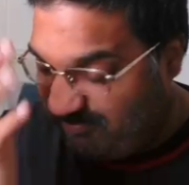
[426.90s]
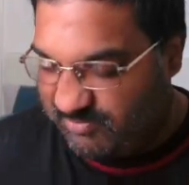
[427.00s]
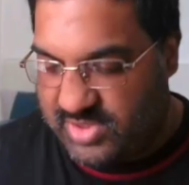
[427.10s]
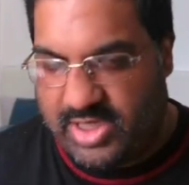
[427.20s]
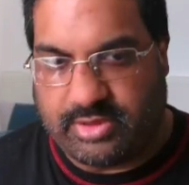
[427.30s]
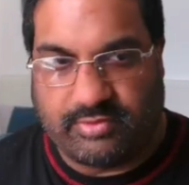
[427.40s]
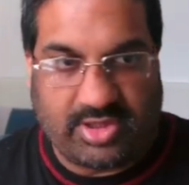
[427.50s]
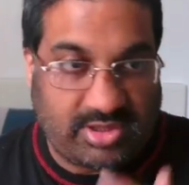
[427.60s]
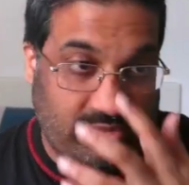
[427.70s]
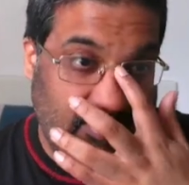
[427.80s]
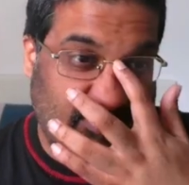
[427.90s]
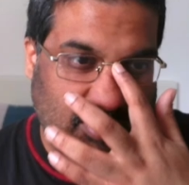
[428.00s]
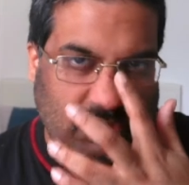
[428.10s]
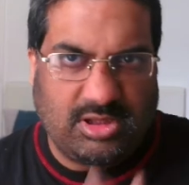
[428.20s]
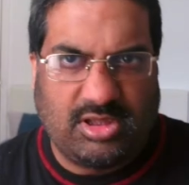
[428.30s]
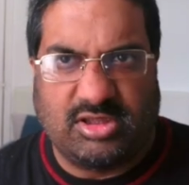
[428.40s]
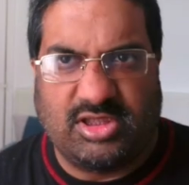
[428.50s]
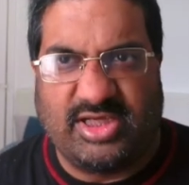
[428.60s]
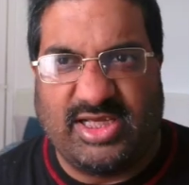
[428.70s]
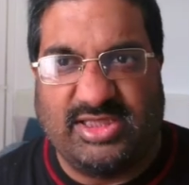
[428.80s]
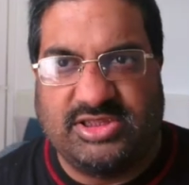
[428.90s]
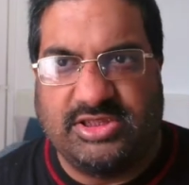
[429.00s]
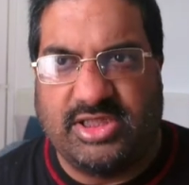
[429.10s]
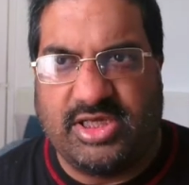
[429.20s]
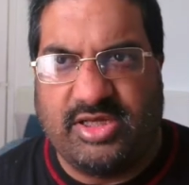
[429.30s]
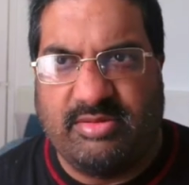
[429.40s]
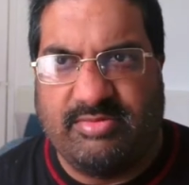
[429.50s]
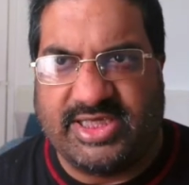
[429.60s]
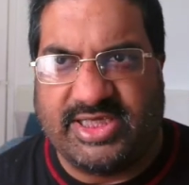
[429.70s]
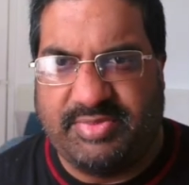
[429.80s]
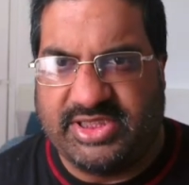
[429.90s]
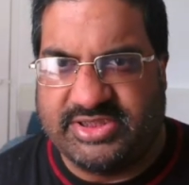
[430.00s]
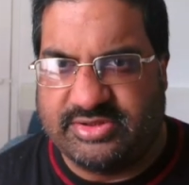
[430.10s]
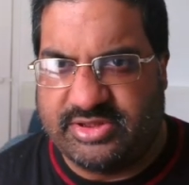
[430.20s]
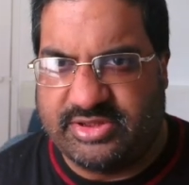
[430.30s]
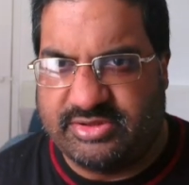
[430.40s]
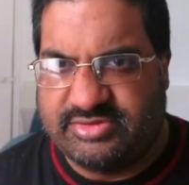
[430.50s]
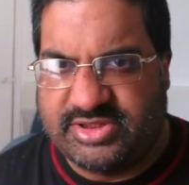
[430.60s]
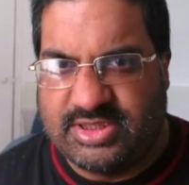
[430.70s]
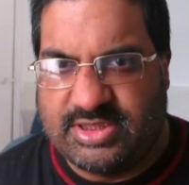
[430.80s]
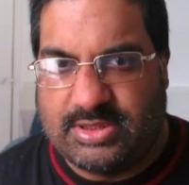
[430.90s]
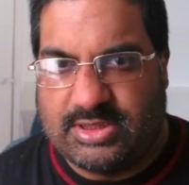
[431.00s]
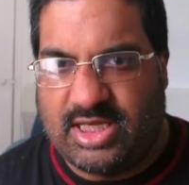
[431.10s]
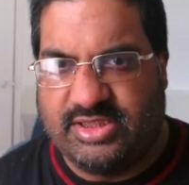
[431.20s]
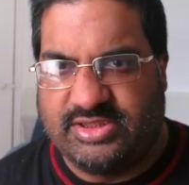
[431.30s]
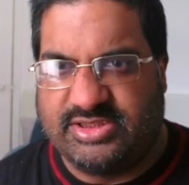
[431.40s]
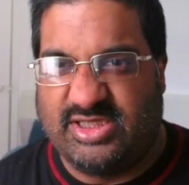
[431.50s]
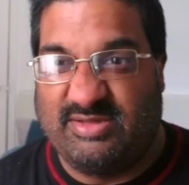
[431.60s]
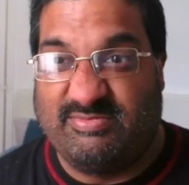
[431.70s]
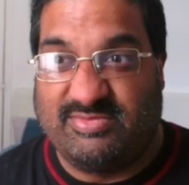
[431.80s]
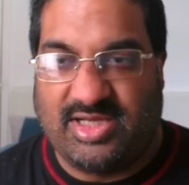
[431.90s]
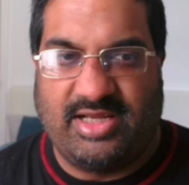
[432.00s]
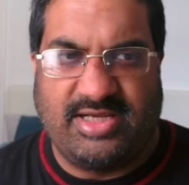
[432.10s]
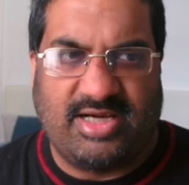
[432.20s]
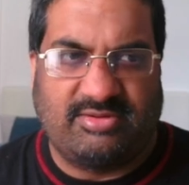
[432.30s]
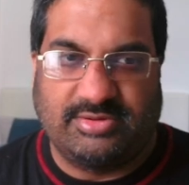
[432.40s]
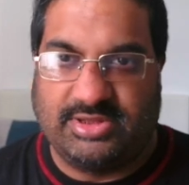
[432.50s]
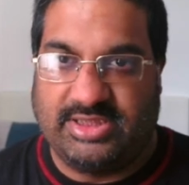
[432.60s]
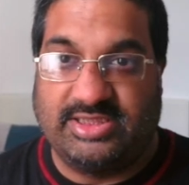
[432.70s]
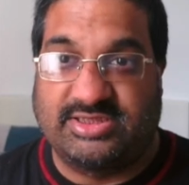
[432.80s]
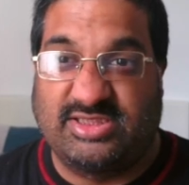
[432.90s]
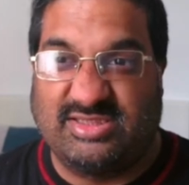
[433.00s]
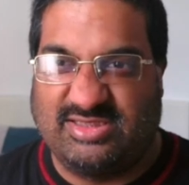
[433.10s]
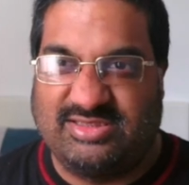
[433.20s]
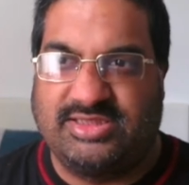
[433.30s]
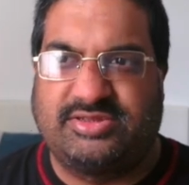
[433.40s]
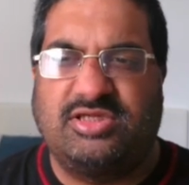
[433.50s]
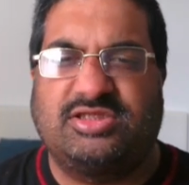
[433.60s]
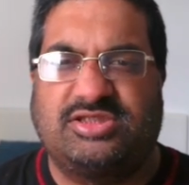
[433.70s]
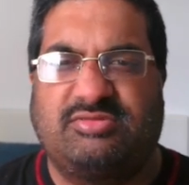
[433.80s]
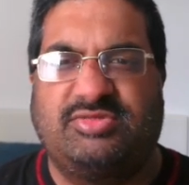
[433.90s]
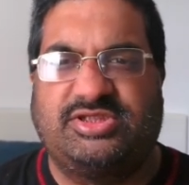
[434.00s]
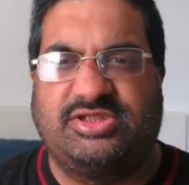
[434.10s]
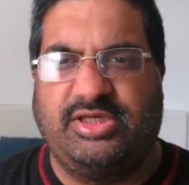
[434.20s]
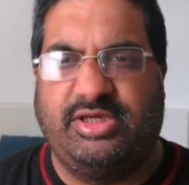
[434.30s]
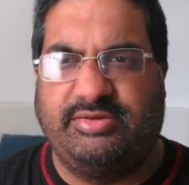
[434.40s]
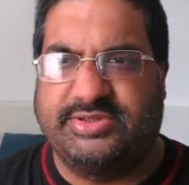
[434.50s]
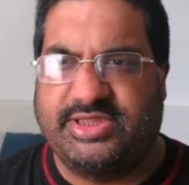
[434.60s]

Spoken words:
Anyway, I'm gonna get into the next piece of news, and now it's not so much the news.